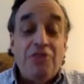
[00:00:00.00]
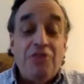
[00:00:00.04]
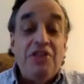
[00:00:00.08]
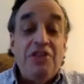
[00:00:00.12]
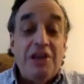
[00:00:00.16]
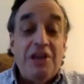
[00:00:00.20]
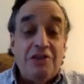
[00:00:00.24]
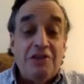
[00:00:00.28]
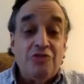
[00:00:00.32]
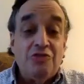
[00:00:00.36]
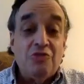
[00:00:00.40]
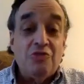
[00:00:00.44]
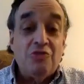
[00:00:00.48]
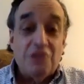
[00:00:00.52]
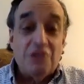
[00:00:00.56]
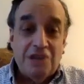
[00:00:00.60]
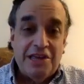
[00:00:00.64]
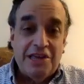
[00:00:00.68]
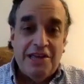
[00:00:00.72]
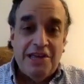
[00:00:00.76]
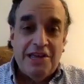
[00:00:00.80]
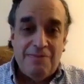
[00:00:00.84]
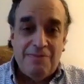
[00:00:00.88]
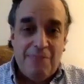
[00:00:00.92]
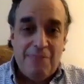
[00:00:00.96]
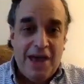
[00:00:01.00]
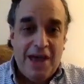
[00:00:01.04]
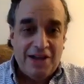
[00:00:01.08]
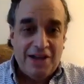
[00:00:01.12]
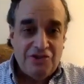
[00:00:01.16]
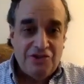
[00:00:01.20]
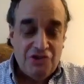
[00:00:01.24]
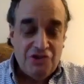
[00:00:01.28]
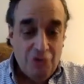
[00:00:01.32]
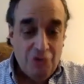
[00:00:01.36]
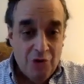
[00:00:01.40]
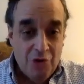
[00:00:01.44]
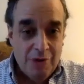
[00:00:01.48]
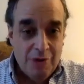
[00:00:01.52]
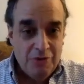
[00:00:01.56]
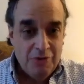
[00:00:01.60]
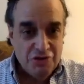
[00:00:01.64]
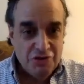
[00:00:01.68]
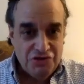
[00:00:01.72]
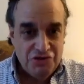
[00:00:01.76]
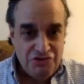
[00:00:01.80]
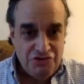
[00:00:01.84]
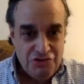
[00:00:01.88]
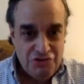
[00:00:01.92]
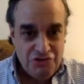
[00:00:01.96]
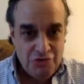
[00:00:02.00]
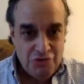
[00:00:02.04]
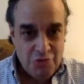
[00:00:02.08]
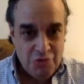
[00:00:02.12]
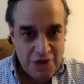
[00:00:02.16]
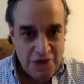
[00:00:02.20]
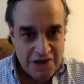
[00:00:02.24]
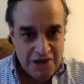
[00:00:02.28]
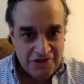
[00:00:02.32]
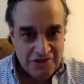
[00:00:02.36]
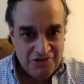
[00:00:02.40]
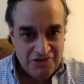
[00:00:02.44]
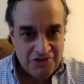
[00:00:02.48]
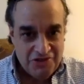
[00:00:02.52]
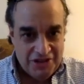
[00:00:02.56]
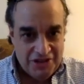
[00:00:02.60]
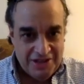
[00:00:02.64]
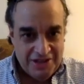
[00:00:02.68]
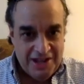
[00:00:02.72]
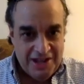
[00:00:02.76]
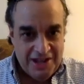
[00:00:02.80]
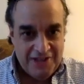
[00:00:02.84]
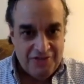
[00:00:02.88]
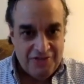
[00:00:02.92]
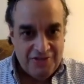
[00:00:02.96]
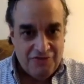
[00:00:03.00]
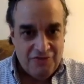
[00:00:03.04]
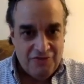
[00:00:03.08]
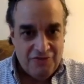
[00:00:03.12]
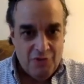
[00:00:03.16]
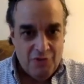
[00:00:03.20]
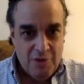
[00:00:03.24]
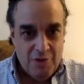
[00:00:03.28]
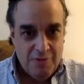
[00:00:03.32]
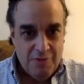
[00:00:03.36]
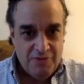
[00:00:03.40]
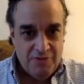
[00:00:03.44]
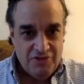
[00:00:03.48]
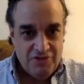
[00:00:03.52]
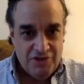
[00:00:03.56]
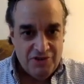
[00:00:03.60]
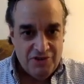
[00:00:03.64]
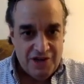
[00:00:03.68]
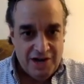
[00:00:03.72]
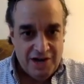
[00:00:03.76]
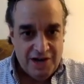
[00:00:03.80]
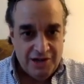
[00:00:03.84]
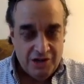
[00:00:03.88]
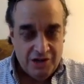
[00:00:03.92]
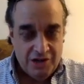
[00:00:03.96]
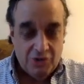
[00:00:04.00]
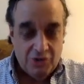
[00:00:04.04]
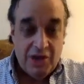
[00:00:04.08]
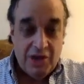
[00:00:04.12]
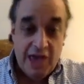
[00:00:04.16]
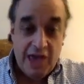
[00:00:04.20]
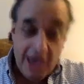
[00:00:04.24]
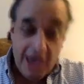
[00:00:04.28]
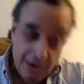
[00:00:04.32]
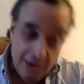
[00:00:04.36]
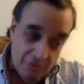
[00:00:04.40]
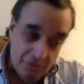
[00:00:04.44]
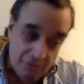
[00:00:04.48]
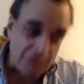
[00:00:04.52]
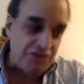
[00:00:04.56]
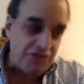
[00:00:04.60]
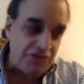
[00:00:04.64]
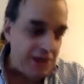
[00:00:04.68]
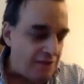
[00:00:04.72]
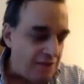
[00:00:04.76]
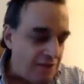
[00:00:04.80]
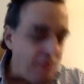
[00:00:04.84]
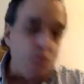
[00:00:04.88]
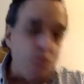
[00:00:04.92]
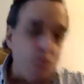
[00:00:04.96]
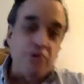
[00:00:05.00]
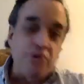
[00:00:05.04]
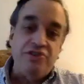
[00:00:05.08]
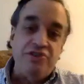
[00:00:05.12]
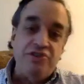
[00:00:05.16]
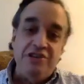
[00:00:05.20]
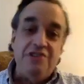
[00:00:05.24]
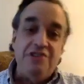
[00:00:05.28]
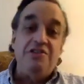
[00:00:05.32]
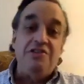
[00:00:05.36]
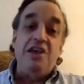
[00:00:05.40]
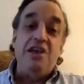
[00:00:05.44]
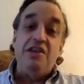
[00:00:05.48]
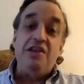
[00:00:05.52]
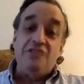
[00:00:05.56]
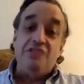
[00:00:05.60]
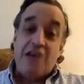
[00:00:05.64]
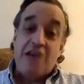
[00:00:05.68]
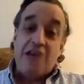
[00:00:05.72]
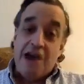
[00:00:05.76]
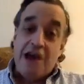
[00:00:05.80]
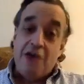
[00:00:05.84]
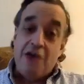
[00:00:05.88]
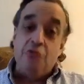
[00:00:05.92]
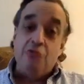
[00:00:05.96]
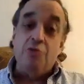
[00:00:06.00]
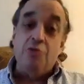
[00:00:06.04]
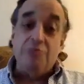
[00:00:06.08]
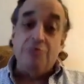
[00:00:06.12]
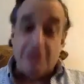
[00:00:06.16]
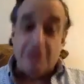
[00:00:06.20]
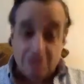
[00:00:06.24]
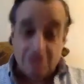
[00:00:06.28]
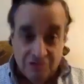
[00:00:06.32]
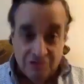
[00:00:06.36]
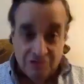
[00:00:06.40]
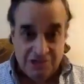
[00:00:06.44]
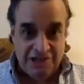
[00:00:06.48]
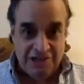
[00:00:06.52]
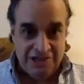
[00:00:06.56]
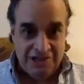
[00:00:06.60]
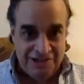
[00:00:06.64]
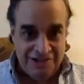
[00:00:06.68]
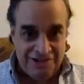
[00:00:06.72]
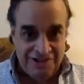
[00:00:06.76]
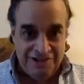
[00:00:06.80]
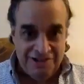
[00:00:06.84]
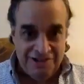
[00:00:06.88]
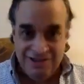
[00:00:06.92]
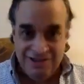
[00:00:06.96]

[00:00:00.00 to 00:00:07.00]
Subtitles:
things were going to get back to normal in 2 weeks. Like, that's a form of denial. Okay, we'll take 14 days out, we'll be clean.